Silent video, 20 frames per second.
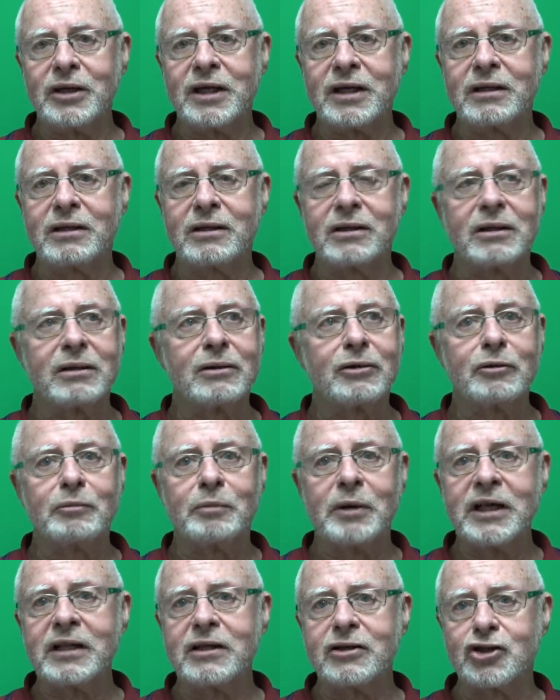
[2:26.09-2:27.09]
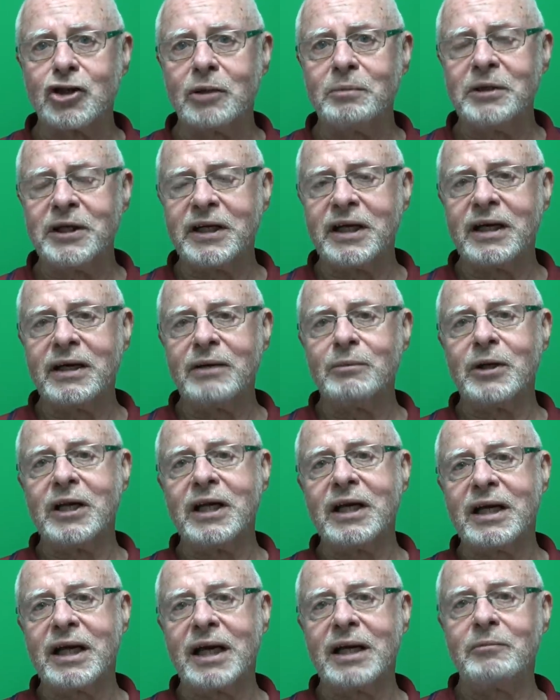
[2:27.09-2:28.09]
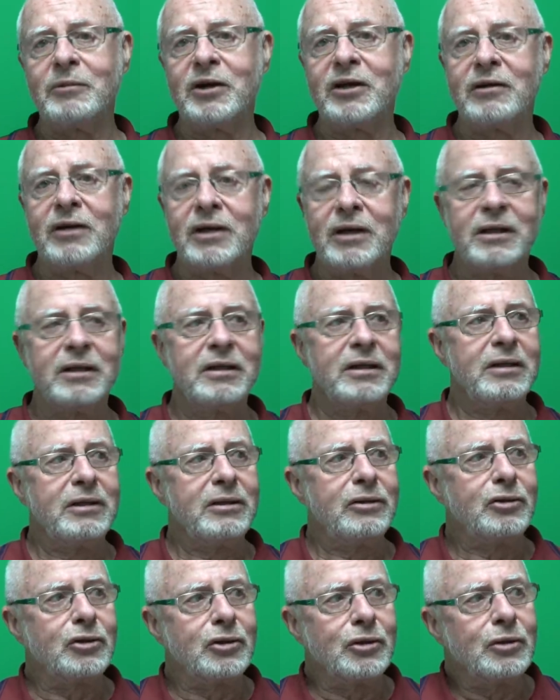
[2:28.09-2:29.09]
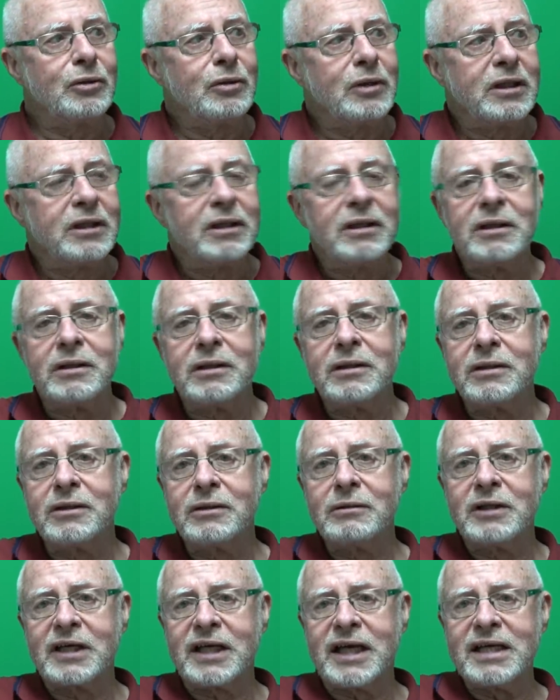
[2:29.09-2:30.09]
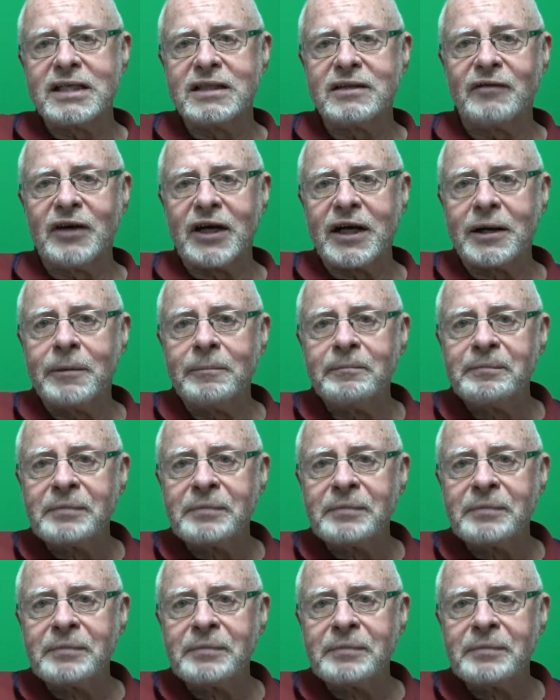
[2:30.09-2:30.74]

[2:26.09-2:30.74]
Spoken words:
that could bring the chopper down when he came in to do the CASAVAC.